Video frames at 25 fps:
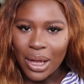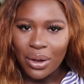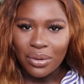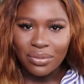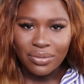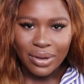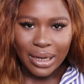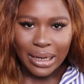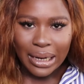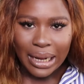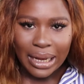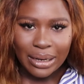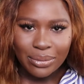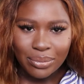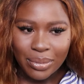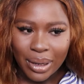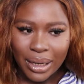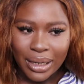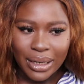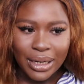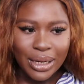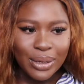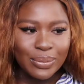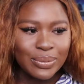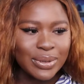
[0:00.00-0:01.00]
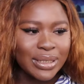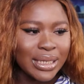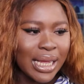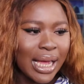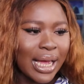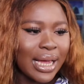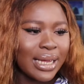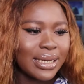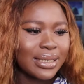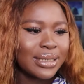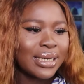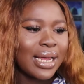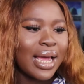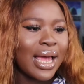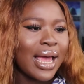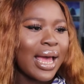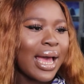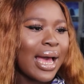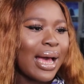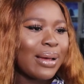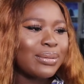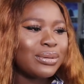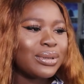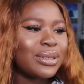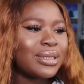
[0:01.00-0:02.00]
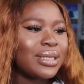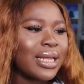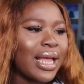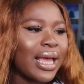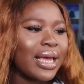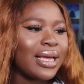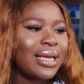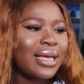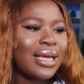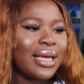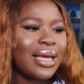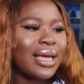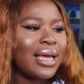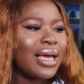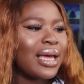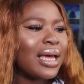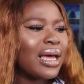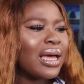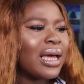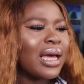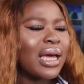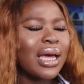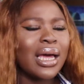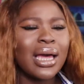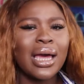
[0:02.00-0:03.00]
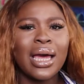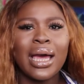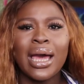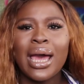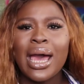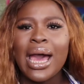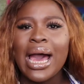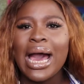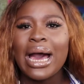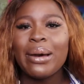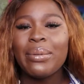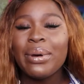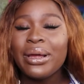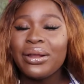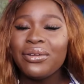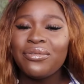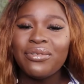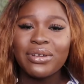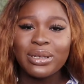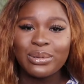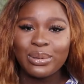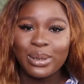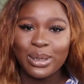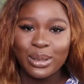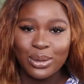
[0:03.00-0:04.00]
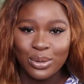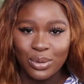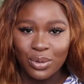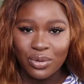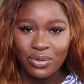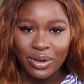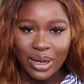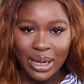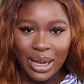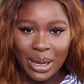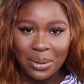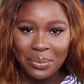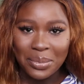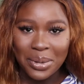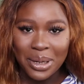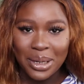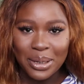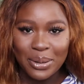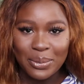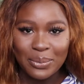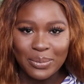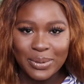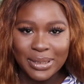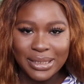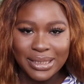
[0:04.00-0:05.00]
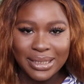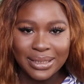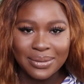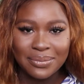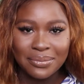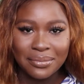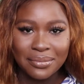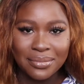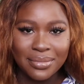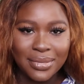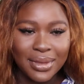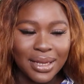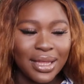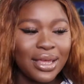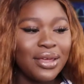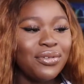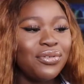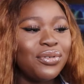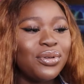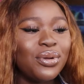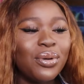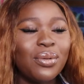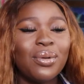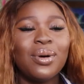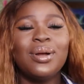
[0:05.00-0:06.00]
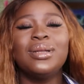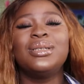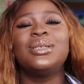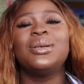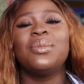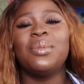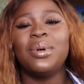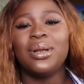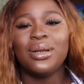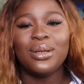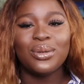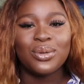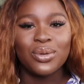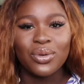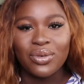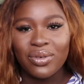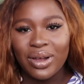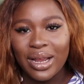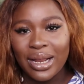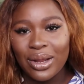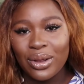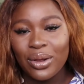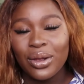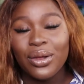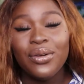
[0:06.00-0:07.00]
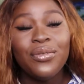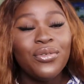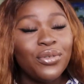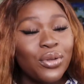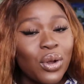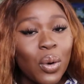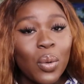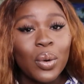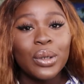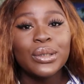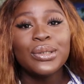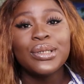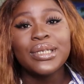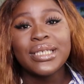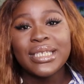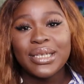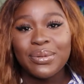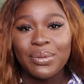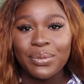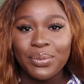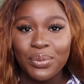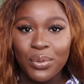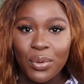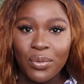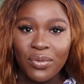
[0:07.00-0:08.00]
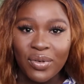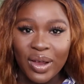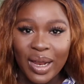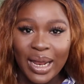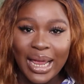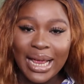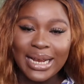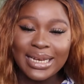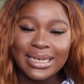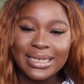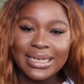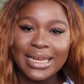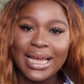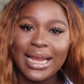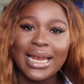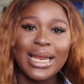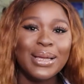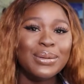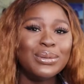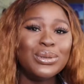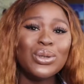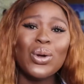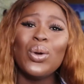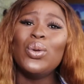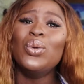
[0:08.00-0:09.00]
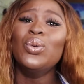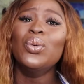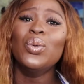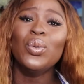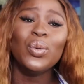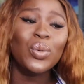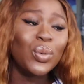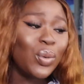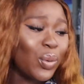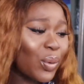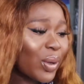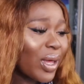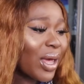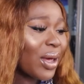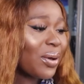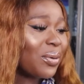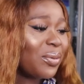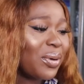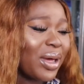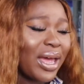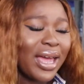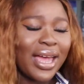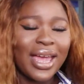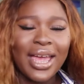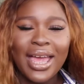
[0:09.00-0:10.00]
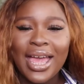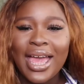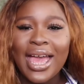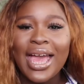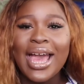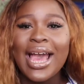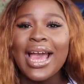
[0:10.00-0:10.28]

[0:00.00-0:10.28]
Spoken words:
I overline my lips. And I'm just like, am I the first person to overline my lips? If you don't want somebody to if you don't want to see people overlining their lips, don't look away.